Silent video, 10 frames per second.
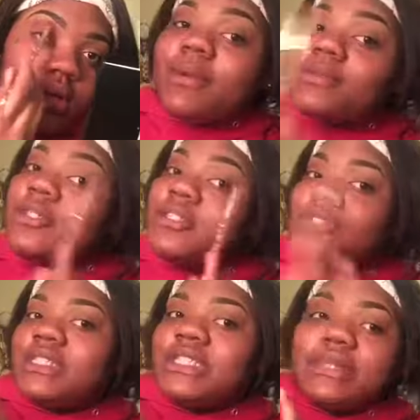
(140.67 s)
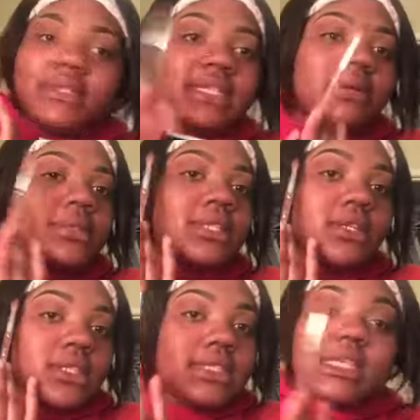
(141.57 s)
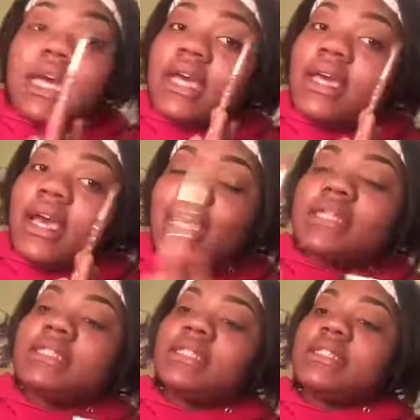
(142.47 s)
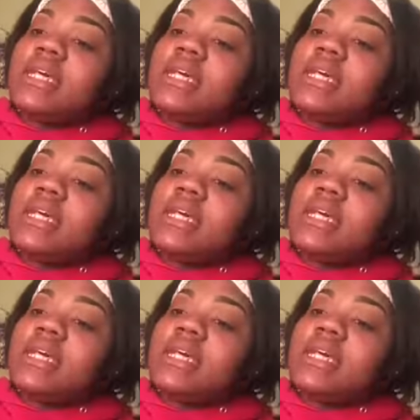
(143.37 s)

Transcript: Which we're going to do the same thing that we did on this eye to this